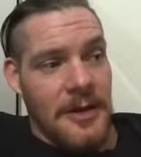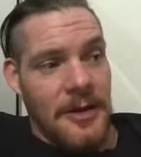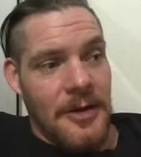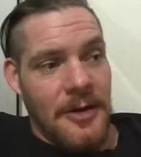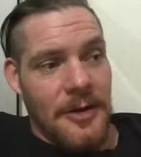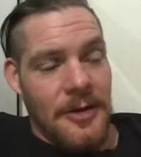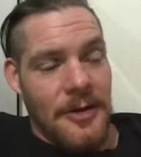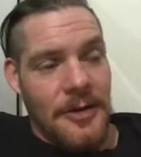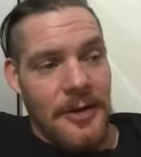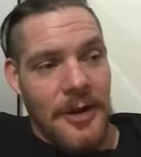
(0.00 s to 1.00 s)

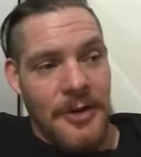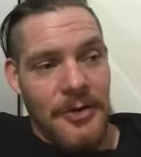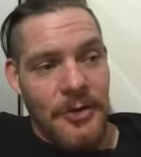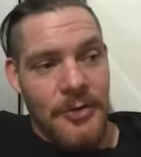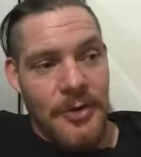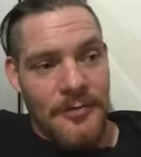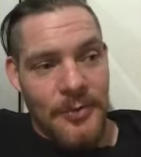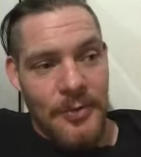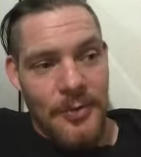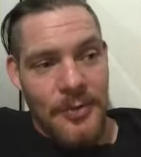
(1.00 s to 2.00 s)
a new
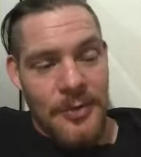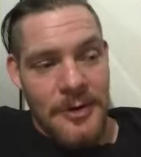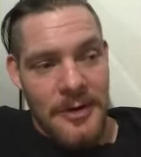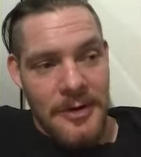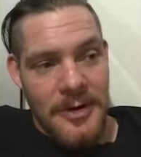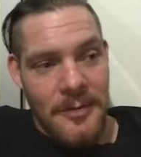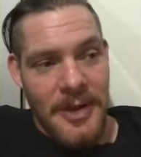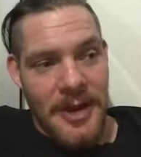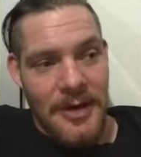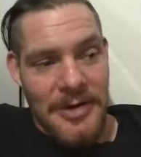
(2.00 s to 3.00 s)
novel
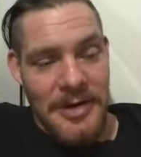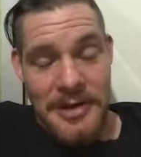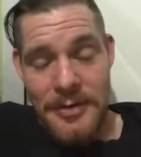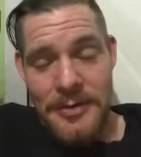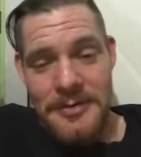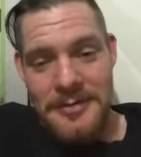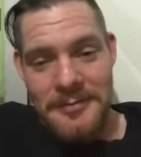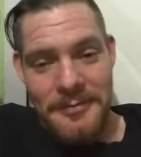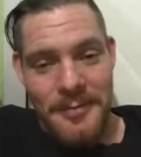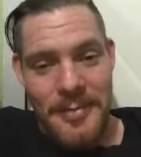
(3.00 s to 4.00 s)
coming out soon,
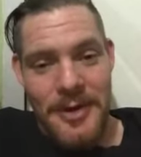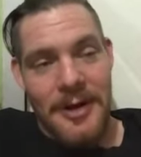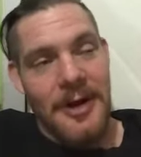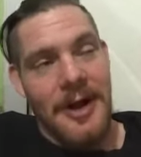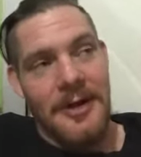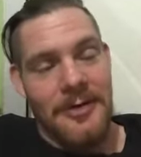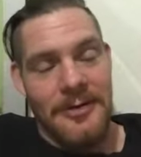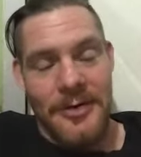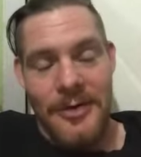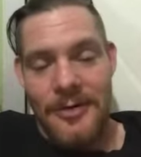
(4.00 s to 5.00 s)
but I
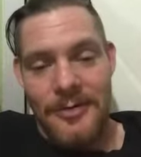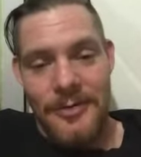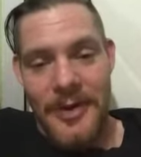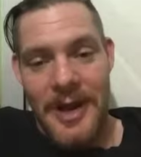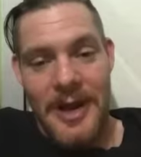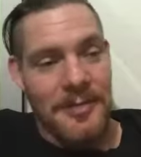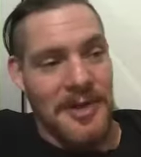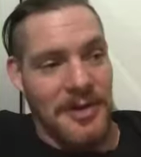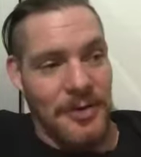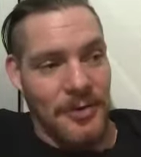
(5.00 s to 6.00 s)
don't know when. I'm
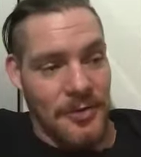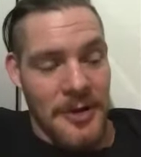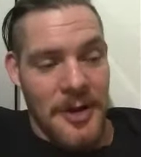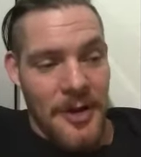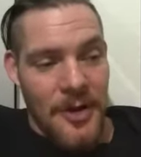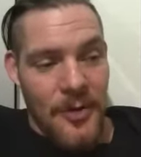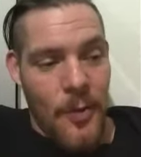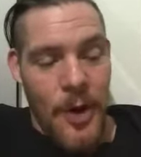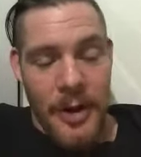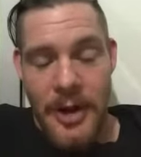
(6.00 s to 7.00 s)
still
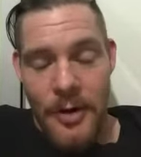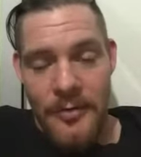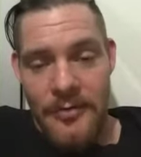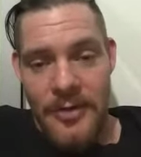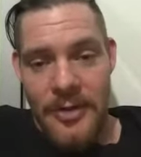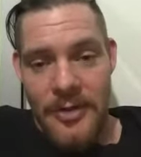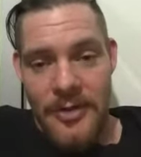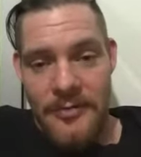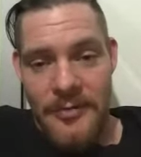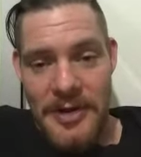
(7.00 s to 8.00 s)
working over
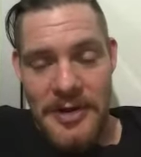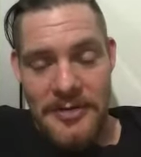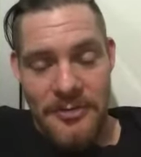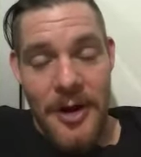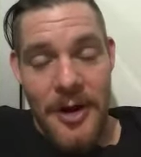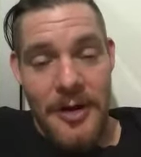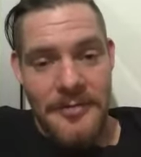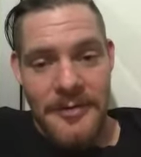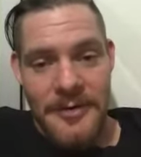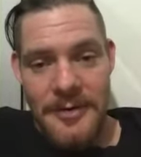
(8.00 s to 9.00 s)
the first
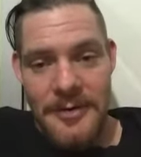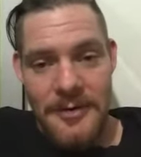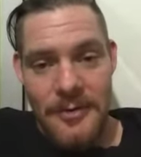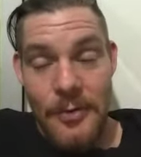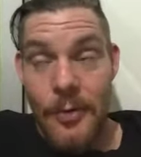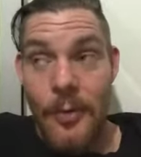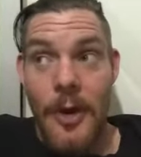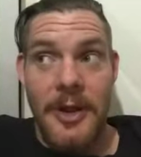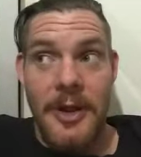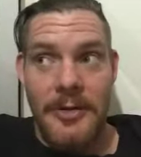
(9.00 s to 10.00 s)
draft, or
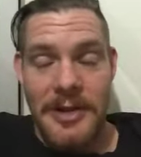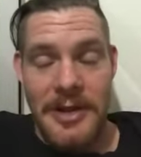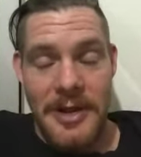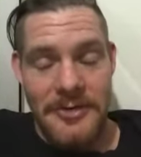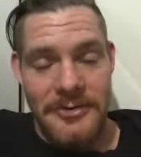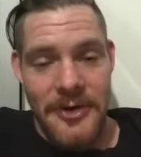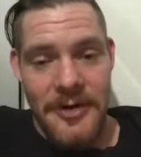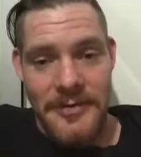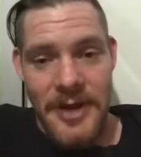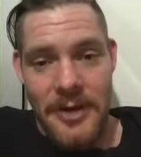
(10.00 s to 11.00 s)
working on the second
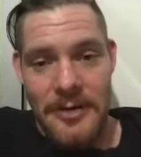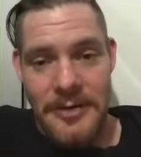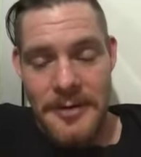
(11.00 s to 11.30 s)
draft now.